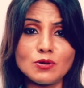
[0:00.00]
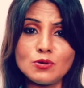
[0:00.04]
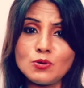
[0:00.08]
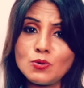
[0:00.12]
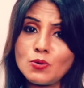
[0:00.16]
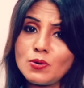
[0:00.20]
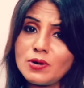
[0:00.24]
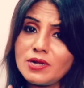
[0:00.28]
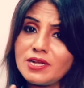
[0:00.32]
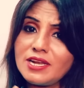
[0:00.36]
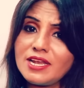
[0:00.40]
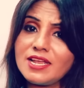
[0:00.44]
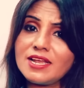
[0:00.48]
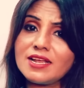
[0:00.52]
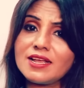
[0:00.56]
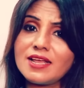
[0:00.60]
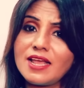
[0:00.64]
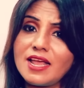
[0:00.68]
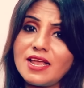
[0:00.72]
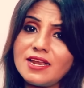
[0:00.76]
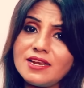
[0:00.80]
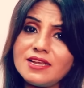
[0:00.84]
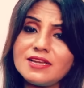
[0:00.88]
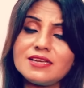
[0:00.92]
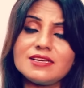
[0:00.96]
Don't take
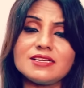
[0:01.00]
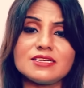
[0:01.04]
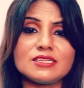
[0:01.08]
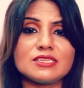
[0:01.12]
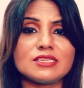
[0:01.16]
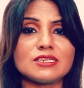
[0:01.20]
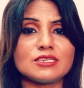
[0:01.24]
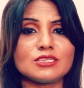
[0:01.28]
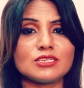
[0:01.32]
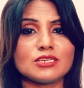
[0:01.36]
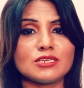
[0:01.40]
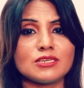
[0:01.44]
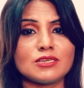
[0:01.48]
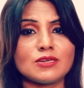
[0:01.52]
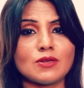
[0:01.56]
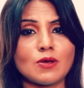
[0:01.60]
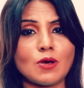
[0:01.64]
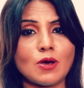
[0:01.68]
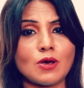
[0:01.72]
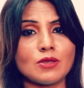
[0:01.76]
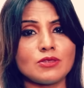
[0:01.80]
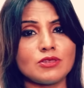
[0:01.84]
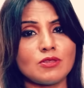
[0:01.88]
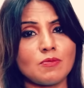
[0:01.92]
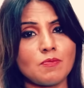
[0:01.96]
any decision
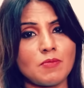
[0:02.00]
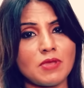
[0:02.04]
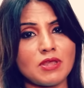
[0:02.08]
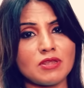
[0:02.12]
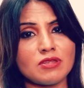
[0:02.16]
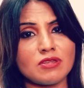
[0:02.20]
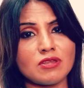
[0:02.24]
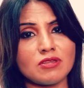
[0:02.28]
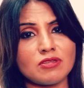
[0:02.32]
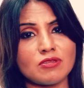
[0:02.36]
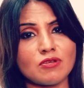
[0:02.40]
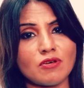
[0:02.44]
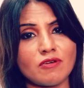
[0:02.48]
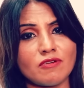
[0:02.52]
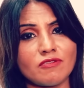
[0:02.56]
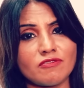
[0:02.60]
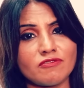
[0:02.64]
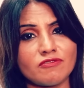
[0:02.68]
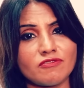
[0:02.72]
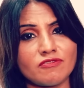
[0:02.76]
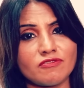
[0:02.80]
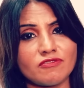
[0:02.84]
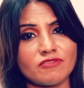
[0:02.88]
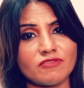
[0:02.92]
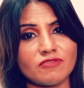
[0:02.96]
on the basis
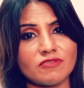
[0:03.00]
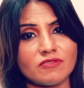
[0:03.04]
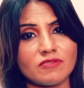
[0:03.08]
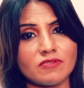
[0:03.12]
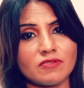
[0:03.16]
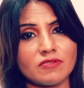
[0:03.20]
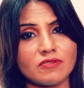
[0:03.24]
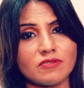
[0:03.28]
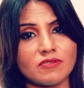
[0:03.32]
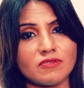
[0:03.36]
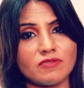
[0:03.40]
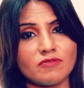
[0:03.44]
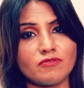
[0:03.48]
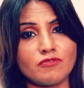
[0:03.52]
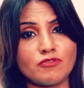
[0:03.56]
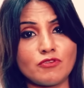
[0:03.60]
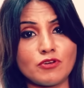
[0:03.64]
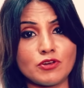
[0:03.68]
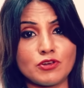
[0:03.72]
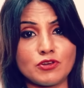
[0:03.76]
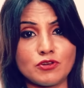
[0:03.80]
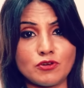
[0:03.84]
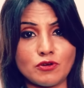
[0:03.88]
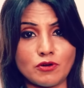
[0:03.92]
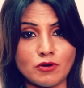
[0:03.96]
of
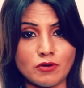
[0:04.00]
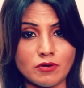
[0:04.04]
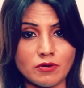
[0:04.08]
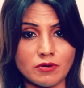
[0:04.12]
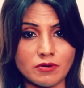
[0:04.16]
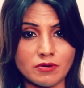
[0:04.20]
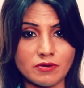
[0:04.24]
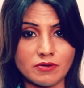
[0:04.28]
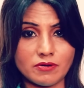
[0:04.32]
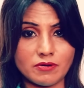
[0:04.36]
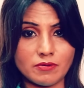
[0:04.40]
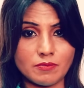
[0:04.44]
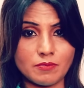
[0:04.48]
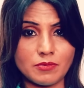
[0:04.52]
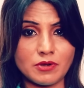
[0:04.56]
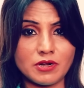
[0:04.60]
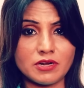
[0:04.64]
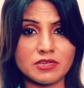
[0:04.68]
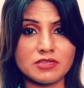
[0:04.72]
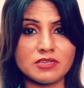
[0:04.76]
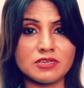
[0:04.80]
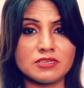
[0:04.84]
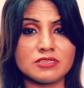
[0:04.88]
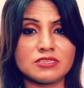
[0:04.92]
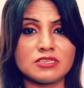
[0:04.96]
what your
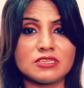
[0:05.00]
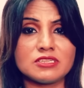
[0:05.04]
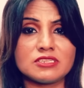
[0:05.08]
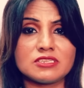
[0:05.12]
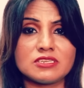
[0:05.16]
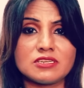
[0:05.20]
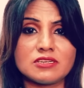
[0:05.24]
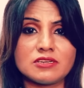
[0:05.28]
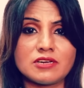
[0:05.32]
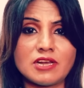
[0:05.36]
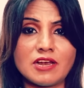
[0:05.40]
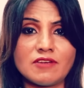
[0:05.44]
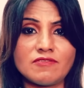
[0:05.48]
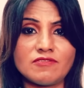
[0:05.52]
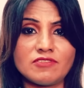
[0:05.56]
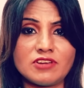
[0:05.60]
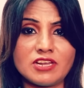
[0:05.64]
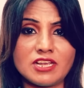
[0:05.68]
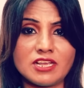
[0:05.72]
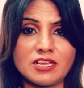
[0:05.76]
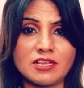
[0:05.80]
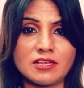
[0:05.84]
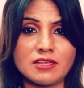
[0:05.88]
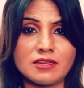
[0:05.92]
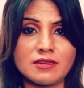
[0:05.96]
brother, sister have
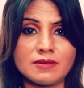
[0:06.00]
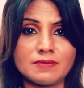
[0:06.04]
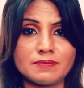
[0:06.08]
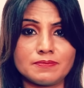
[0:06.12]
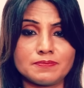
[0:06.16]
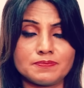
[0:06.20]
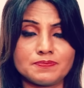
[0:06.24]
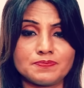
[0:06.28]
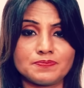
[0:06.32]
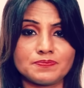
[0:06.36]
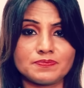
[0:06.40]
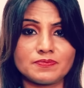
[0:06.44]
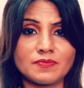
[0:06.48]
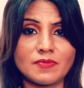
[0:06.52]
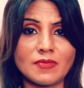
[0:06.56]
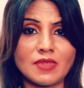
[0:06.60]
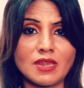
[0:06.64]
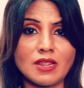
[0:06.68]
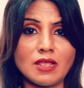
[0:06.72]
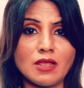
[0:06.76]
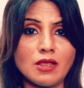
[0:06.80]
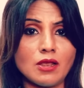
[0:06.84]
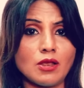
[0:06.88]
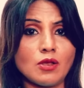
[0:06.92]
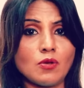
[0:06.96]
taken,
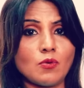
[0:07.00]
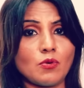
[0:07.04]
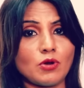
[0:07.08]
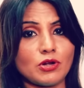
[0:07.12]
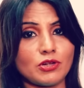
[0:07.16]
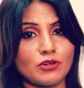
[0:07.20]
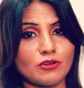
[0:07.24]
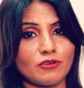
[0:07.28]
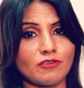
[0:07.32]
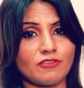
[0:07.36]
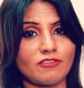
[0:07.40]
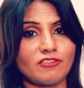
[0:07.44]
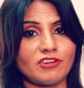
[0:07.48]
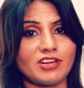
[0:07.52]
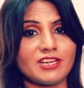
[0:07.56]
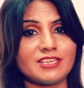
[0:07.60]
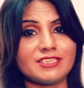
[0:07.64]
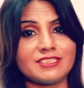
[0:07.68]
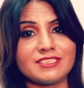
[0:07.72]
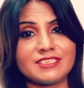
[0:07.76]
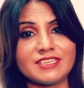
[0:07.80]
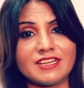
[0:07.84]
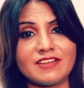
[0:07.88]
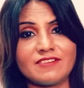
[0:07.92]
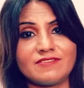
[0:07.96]
what your
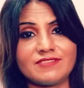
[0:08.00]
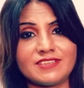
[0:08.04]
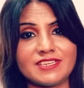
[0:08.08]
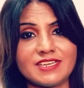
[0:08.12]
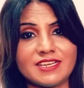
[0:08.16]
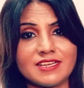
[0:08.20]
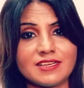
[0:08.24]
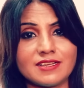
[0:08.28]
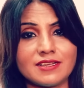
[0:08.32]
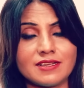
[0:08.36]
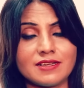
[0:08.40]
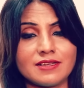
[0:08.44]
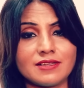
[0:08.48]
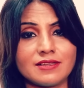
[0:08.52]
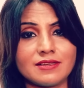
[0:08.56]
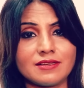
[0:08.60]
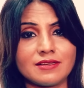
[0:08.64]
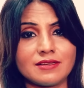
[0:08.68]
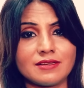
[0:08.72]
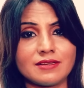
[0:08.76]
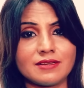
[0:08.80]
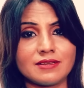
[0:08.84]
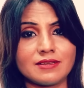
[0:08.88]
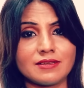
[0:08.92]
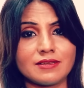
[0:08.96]
friends have
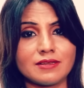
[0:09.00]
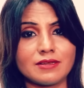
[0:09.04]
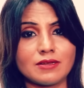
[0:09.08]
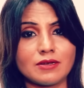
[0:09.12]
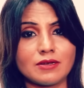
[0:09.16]
taken,